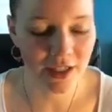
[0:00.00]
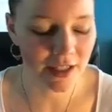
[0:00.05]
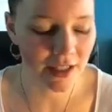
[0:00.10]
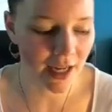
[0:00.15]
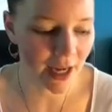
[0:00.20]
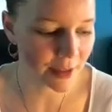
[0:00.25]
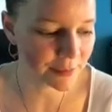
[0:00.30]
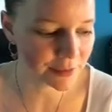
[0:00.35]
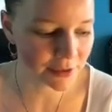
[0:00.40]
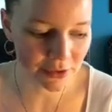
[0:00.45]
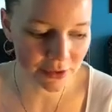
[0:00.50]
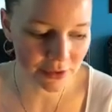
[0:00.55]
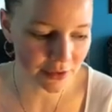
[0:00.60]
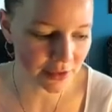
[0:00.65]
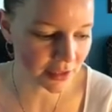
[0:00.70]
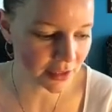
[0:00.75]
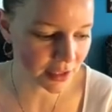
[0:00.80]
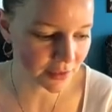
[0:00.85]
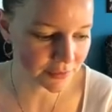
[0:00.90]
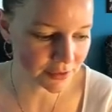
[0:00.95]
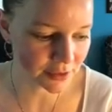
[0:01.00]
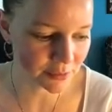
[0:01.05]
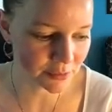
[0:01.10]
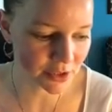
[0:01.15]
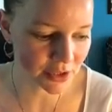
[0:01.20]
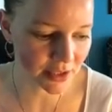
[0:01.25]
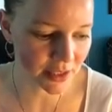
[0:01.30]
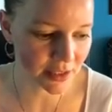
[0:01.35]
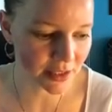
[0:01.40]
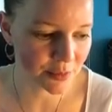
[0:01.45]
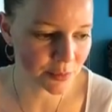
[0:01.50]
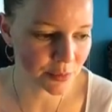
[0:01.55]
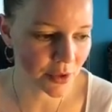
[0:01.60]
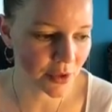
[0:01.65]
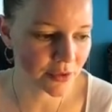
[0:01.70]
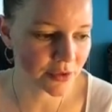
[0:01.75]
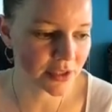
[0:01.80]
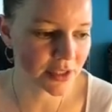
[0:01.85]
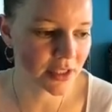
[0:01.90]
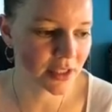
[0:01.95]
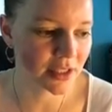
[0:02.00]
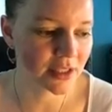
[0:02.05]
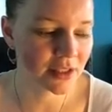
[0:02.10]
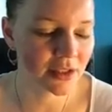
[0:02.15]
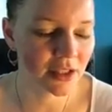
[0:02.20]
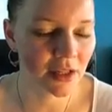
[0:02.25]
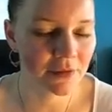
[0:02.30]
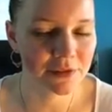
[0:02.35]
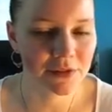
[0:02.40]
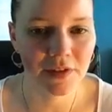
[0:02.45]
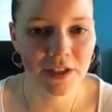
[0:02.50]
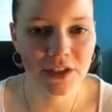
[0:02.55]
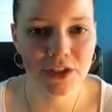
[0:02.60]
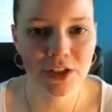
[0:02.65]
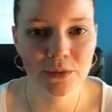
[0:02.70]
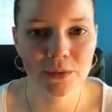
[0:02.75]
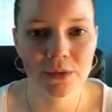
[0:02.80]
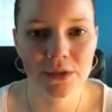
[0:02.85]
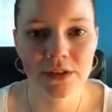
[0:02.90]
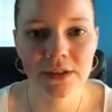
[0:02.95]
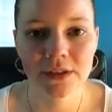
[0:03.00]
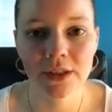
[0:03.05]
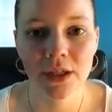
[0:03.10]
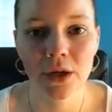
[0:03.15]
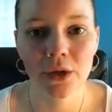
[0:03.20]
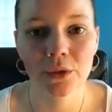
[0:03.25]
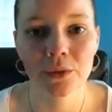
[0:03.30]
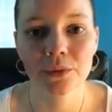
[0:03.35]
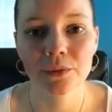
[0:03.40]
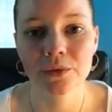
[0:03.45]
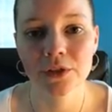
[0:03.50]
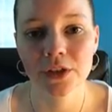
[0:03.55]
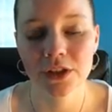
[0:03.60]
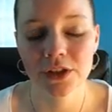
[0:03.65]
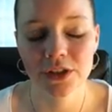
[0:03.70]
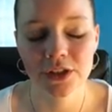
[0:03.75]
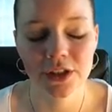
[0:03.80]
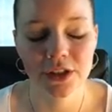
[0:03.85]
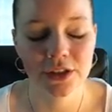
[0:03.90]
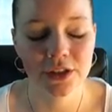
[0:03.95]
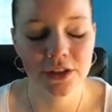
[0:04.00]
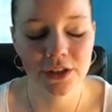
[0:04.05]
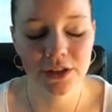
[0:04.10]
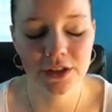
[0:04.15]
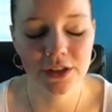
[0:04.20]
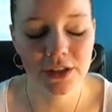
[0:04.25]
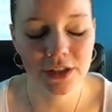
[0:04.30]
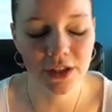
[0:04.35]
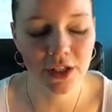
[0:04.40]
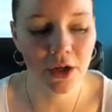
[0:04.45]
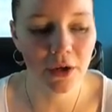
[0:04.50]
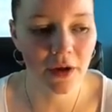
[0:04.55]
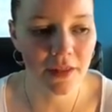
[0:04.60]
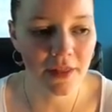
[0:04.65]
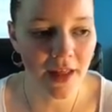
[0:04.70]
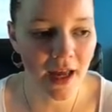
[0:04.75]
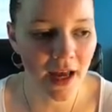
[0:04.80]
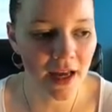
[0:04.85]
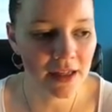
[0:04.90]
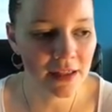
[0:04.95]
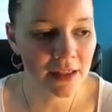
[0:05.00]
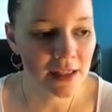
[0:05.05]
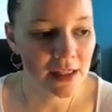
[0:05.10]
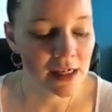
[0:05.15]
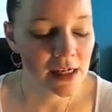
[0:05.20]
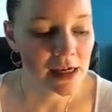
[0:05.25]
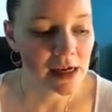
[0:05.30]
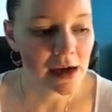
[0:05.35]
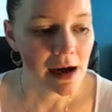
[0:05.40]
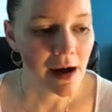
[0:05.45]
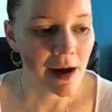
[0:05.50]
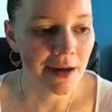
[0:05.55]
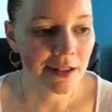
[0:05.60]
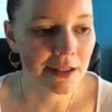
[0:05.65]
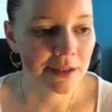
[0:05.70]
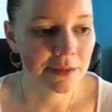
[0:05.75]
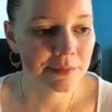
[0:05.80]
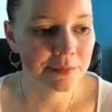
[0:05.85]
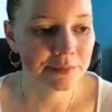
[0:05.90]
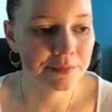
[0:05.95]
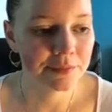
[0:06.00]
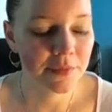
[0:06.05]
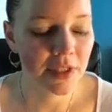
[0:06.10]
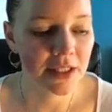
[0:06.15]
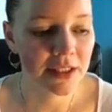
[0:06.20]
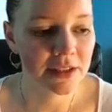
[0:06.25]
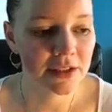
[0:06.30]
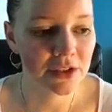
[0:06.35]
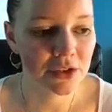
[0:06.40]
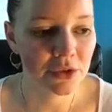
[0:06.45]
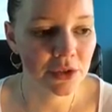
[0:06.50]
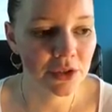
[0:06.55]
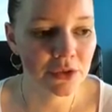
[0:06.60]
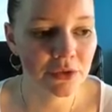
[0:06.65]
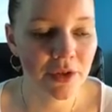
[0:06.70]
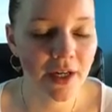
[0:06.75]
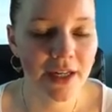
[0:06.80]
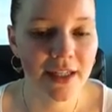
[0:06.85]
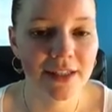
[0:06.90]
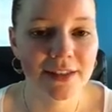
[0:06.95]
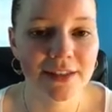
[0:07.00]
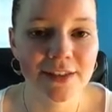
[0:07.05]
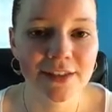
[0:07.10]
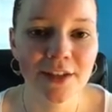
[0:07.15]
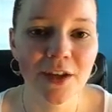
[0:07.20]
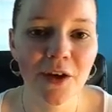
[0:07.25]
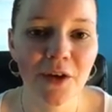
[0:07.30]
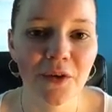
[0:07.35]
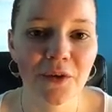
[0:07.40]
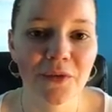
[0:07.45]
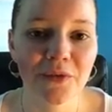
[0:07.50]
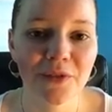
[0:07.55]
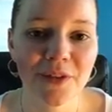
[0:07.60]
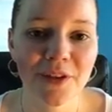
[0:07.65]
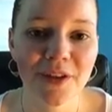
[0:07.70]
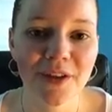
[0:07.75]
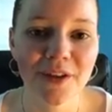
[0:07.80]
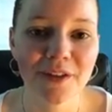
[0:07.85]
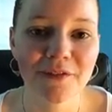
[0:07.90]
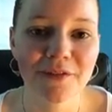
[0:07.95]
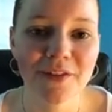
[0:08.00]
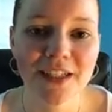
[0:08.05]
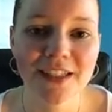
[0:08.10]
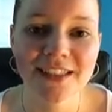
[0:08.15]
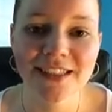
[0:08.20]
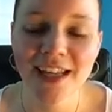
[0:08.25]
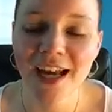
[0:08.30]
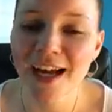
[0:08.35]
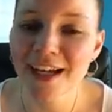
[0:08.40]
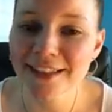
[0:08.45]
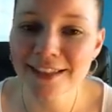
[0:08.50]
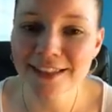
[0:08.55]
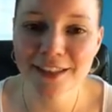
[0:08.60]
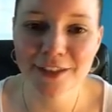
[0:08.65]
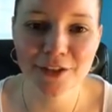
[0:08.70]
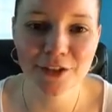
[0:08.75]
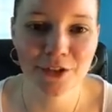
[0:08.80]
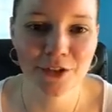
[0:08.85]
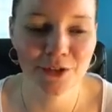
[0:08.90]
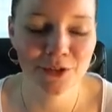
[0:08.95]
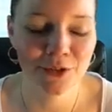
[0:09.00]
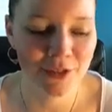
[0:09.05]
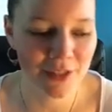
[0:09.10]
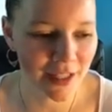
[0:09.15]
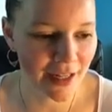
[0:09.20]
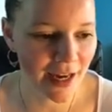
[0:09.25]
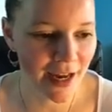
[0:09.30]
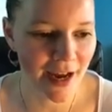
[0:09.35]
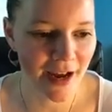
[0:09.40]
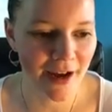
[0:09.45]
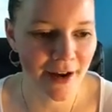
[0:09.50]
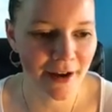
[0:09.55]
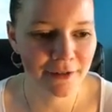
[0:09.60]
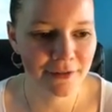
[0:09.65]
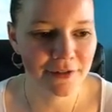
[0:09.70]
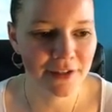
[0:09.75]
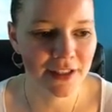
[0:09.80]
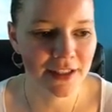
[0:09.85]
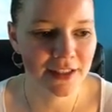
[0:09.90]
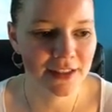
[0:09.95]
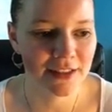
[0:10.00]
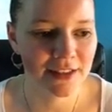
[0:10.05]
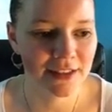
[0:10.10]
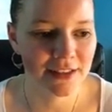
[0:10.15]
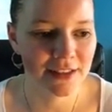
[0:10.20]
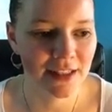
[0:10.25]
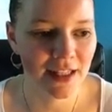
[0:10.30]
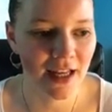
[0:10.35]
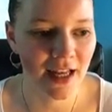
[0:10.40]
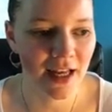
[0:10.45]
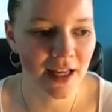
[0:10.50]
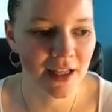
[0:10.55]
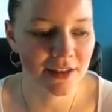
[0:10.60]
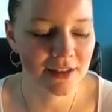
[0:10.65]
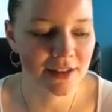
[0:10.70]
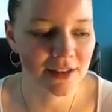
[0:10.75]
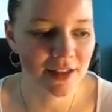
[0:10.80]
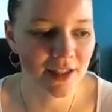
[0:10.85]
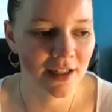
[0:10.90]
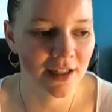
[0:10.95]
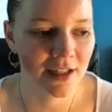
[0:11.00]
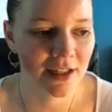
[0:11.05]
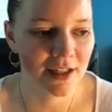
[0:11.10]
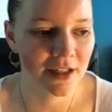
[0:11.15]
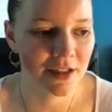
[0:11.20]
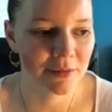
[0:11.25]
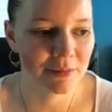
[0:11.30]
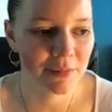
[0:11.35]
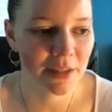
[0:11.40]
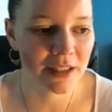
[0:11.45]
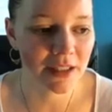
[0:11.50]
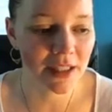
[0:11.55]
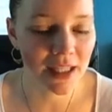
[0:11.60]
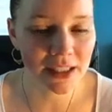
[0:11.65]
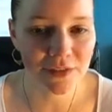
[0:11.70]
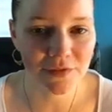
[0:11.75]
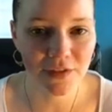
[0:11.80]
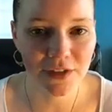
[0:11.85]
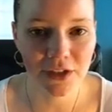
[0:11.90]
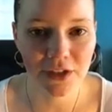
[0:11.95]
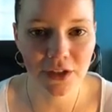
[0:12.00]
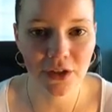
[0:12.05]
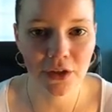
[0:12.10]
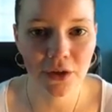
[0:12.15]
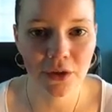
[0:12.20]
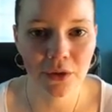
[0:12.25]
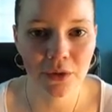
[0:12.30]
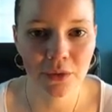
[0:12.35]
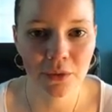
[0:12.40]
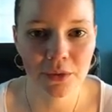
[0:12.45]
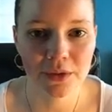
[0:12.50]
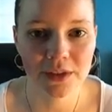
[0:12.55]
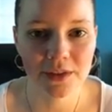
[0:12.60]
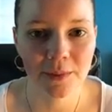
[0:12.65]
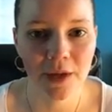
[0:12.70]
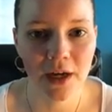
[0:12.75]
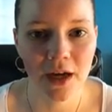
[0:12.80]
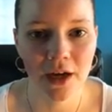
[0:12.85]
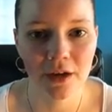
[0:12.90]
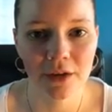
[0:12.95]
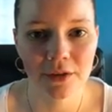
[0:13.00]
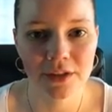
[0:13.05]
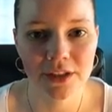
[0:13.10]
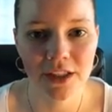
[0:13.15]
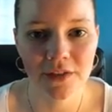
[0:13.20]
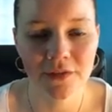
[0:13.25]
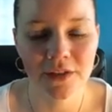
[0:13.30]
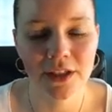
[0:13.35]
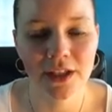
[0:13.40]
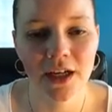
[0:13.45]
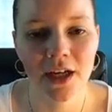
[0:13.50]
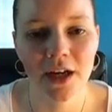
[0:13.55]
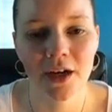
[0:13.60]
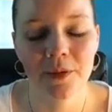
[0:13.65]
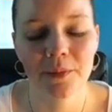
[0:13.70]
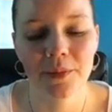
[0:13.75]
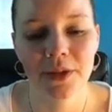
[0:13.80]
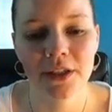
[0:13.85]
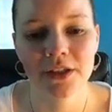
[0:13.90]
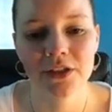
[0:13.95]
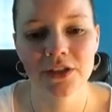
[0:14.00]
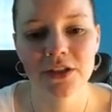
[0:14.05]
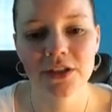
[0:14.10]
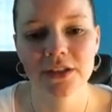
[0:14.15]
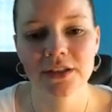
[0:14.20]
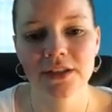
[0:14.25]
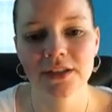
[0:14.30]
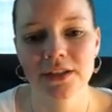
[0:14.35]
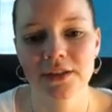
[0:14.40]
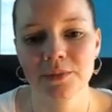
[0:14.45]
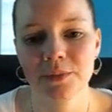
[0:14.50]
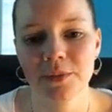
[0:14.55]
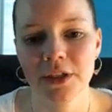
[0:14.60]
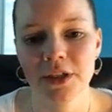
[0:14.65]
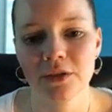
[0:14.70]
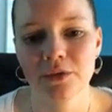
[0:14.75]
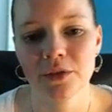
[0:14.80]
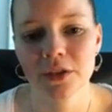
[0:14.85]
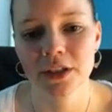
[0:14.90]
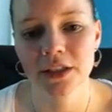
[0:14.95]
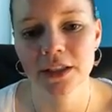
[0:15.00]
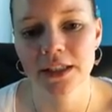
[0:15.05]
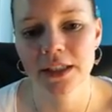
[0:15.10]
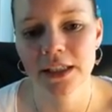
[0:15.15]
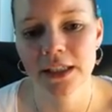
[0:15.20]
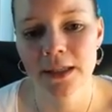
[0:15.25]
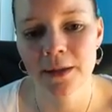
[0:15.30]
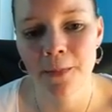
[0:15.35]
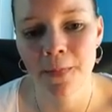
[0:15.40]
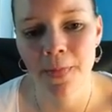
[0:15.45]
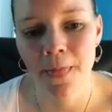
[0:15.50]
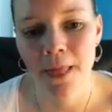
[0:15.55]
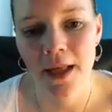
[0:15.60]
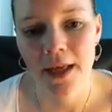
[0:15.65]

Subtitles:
and he absolutely loves them, just like his brother did. He loves vegetables, so good to go on that. And he's doing great. So the fantastic news I have is that my last video was about giving up and just being really